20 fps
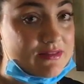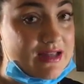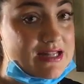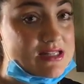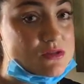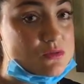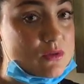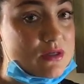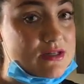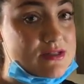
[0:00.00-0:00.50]

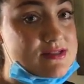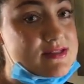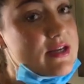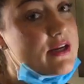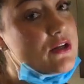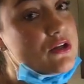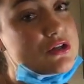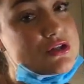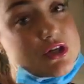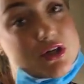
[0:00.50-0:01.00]
That's where
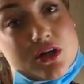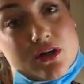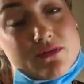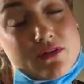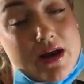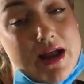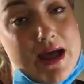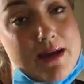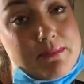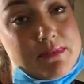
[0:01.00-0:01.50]
cellular
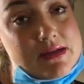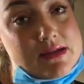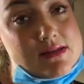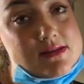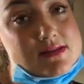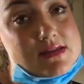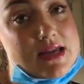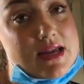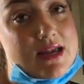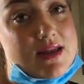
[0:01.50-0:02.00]
turnover
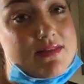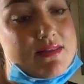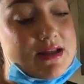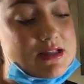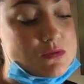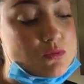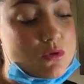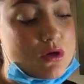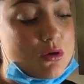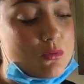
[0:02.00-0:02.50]
happens, and
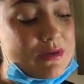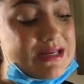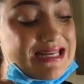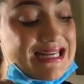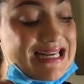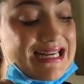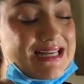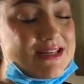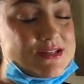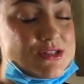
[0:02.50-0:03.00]
that's where we
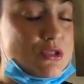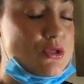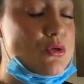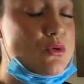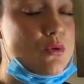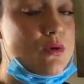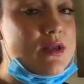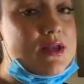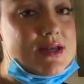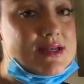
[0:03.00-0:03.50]
need
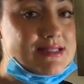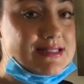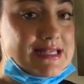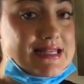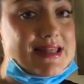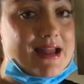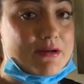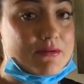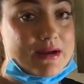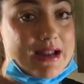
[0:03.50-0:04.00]
to
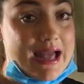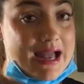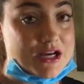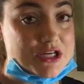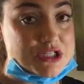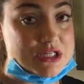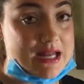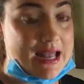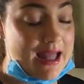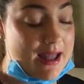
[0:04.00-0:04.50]
see that
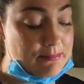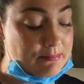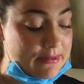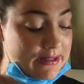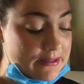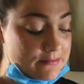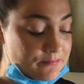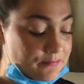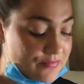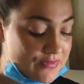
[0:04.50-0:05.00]
reaction
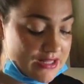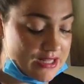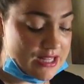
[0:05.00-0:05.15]
happen.